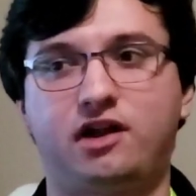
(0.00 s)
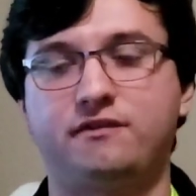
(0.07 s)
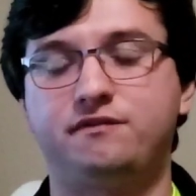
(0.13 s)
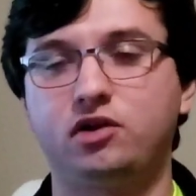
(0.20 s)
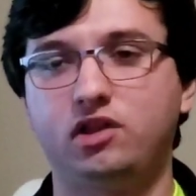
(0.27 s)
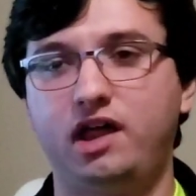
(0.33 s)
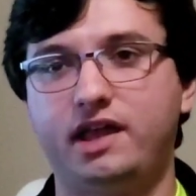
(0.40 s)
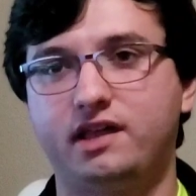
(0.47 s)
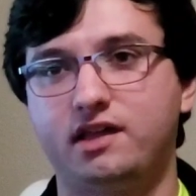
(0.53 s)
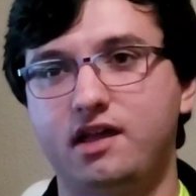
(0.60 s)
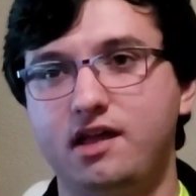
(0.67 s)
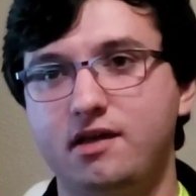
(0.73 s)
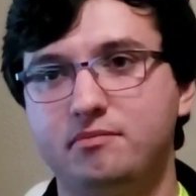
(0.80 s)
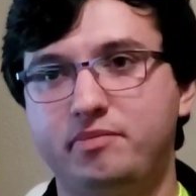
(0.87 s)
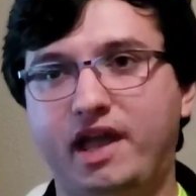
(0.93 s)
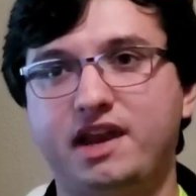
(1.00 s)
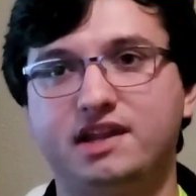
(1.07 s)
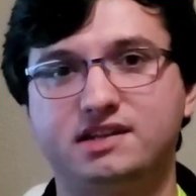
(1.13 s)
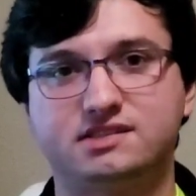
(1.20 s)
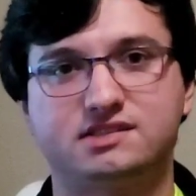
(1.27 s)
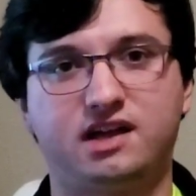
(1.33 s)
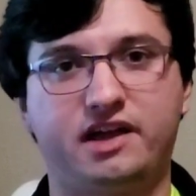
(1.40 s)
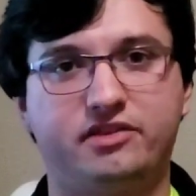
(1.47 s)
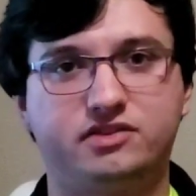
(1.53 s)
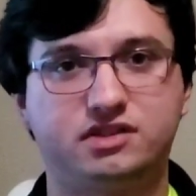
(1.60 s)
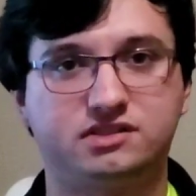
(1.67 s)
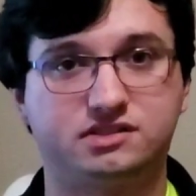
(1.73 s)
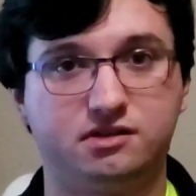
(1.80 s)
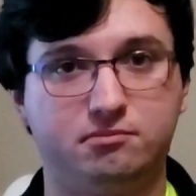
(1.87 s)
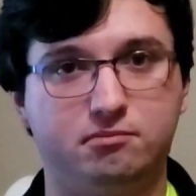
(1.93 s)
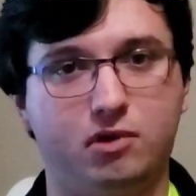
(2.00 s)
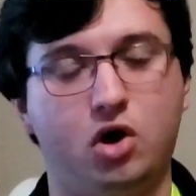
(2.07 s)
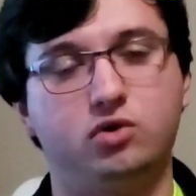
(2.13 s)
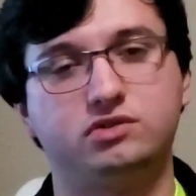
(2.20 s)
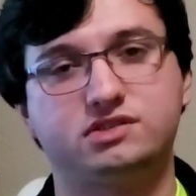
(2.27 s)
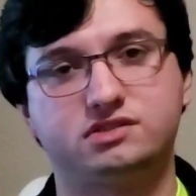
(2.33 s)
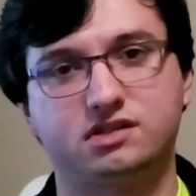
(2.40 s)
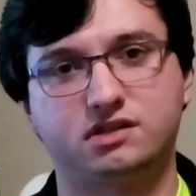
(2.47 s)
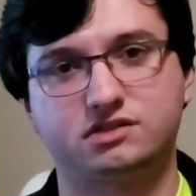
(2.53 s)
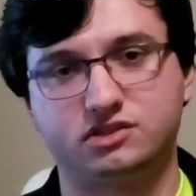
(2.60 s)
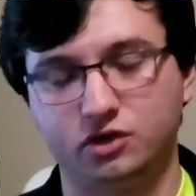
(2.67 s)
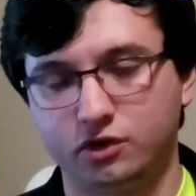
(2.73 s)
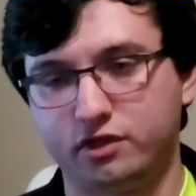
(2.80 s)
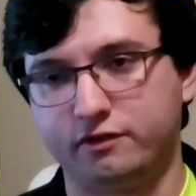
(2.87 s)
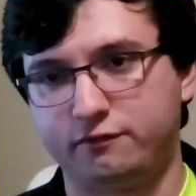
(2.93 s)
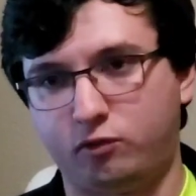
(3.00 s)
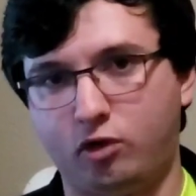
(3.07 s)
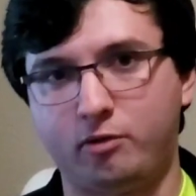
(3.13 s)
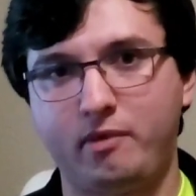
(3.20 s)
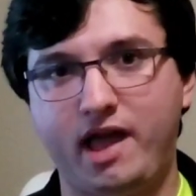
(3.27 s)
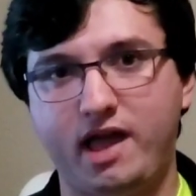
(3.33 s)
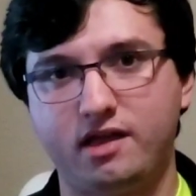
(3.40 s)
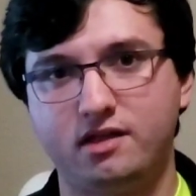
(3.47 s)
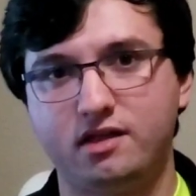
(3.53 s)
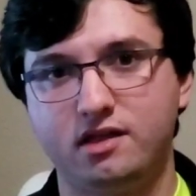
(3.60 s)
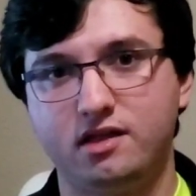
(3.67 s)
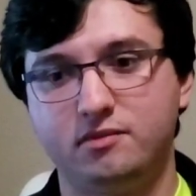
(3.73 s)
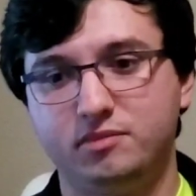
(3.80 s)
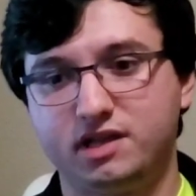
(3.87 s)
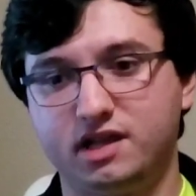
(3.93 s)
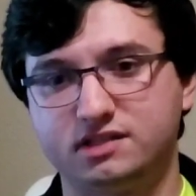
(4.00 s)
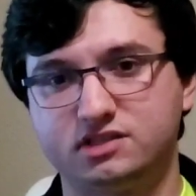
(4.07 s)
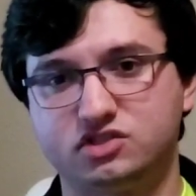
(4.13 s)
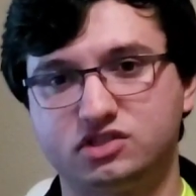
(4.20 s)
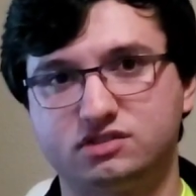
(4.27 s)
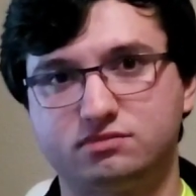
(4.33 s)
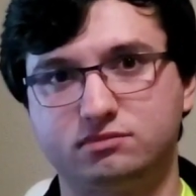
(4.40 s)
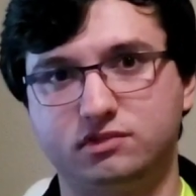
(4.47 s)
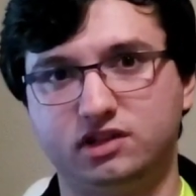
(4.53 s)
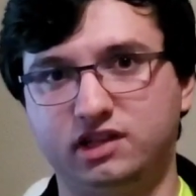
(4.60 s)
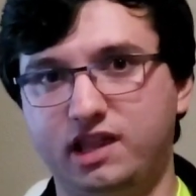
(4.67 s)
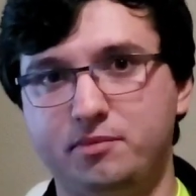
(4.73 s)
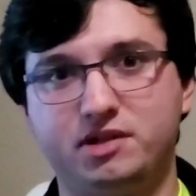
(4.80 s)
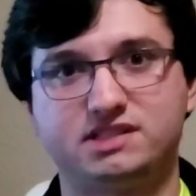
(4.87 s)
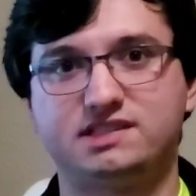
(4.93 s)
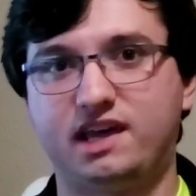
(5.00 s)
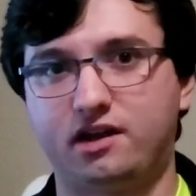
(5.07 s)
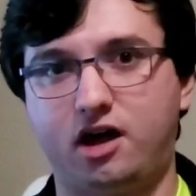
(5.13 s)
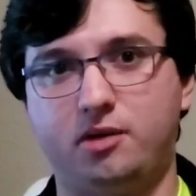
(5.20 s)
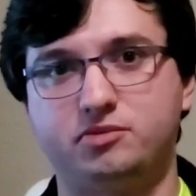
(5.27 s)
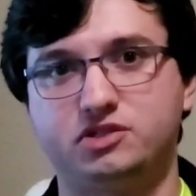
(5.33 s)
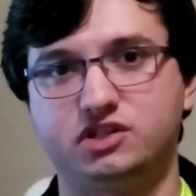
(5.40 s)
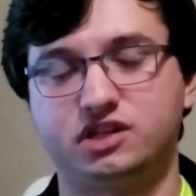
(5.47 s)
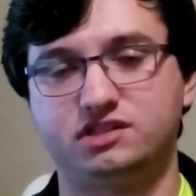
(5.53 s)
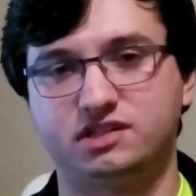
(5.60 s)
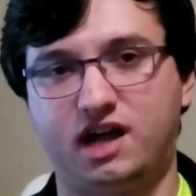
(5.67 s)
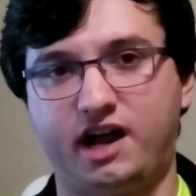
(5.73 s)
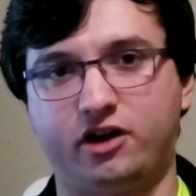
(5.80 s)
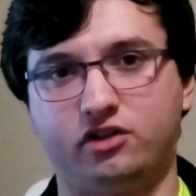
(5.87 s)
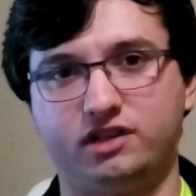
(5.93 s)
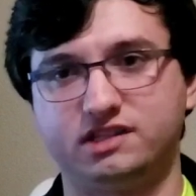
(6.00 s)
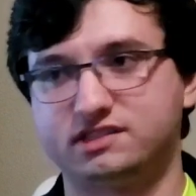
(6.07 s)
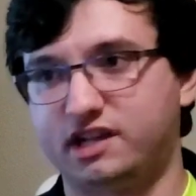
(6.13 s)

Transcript: I feel like banning Scythe does the most to the format because it just limits that option entirely.